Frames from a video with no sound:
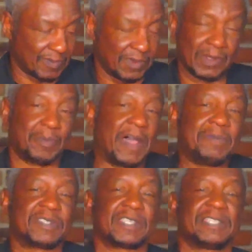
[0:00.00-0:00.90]
The
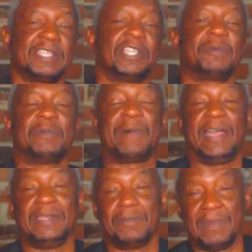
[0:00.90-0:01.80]
Bible says a
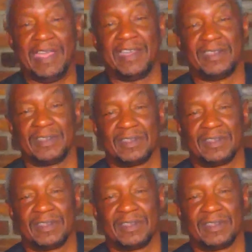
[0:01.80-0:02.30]
double-minded man